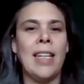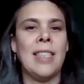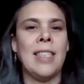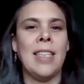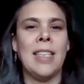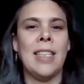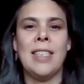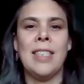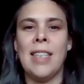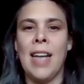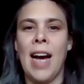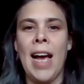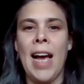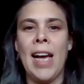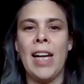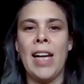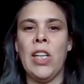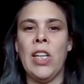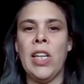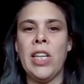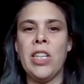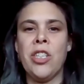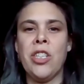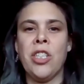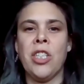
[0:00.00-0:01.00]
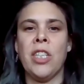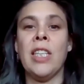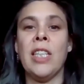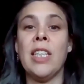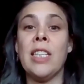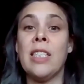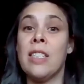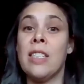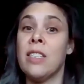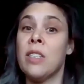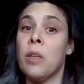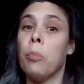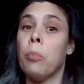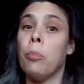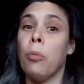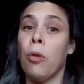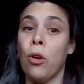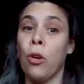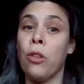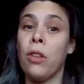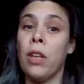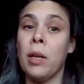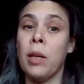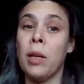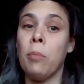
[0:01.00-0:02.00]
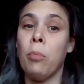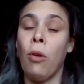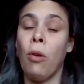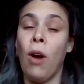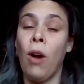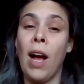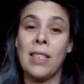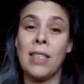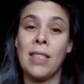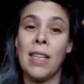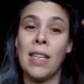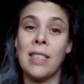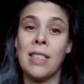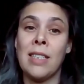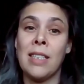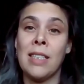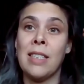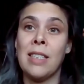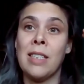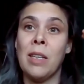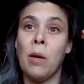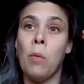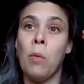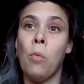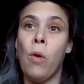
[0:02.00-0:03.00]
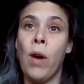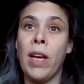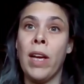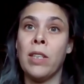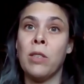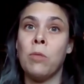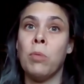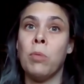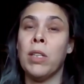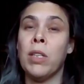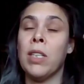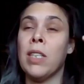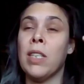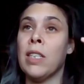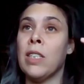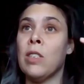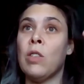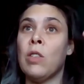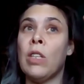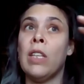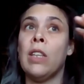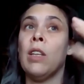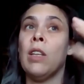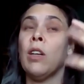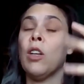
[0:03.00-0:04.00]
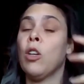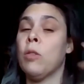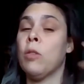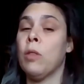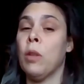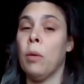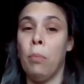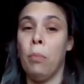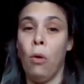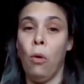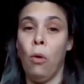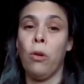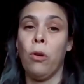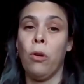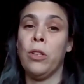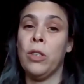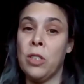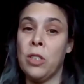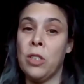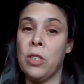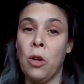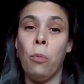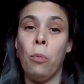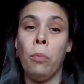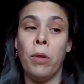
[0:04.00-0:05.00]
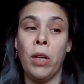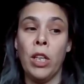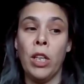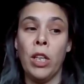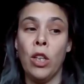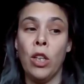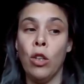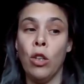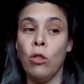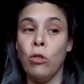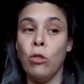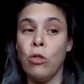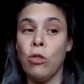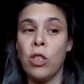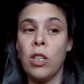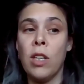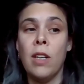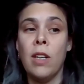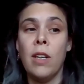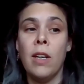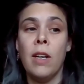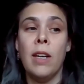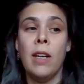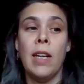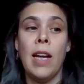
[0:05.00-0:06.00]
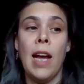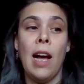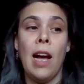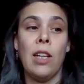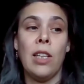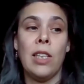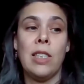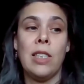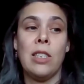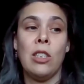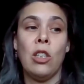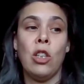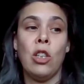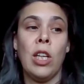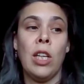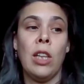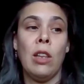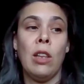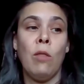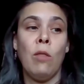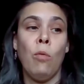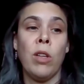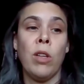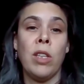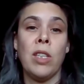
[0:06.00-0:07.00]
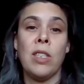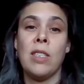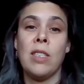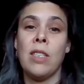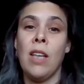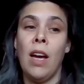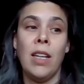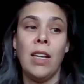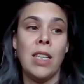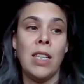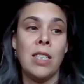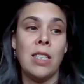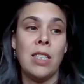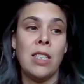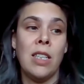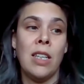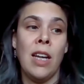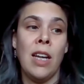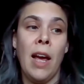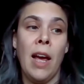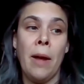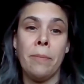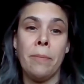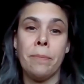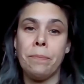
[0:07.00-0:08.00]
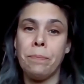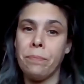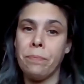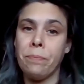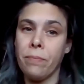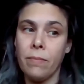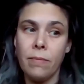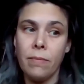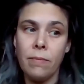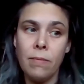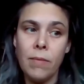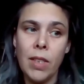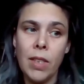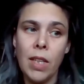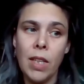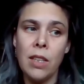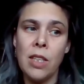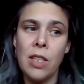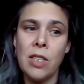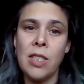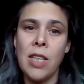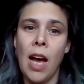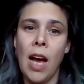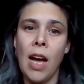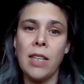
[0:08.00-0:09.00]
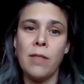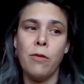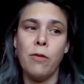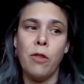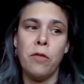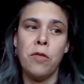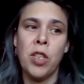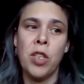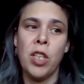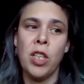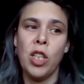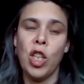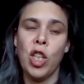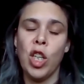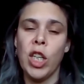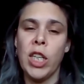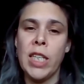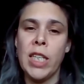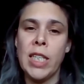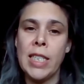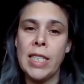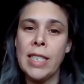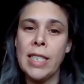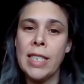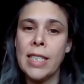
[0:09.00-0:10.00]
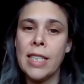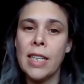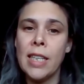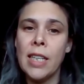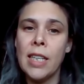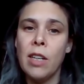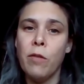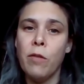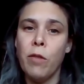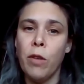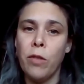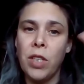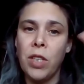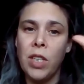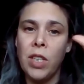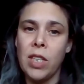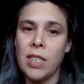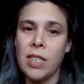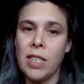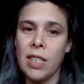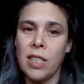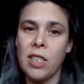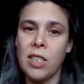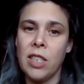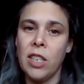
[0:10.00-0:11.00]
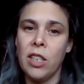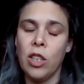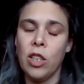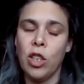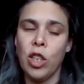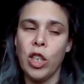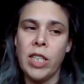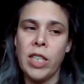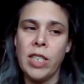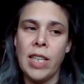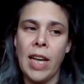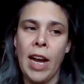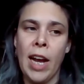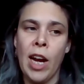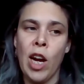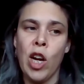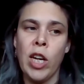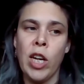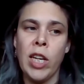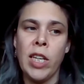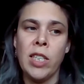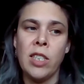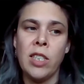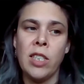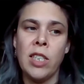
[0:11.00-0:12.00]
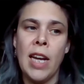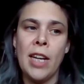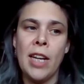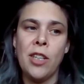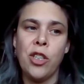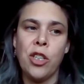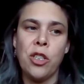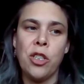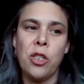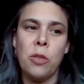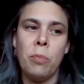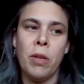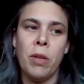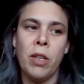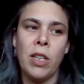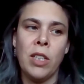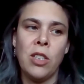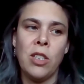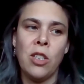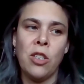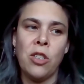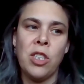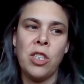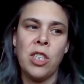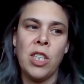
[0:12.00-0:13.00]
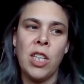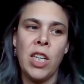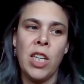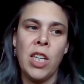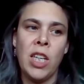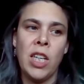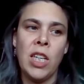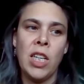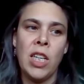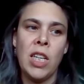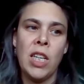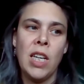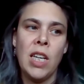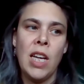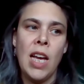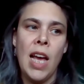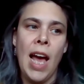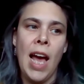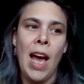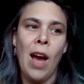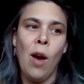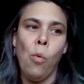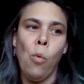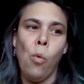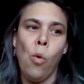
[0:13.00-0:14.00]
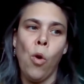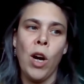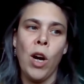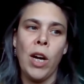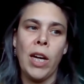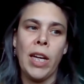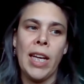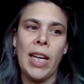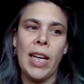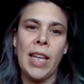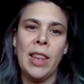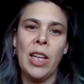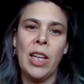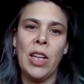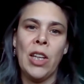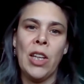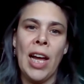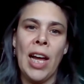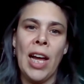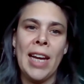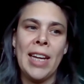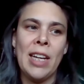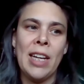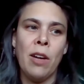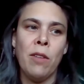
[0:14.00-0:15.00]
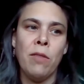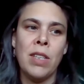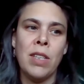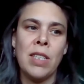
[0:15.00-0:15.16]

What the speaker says: a dilation. This is a birthing process in some ways because the portal is opening huge. Now let's look at where the sun is today. The sun, 15 to 16 degrees Aries. Nature spirits are seen at work in the light of the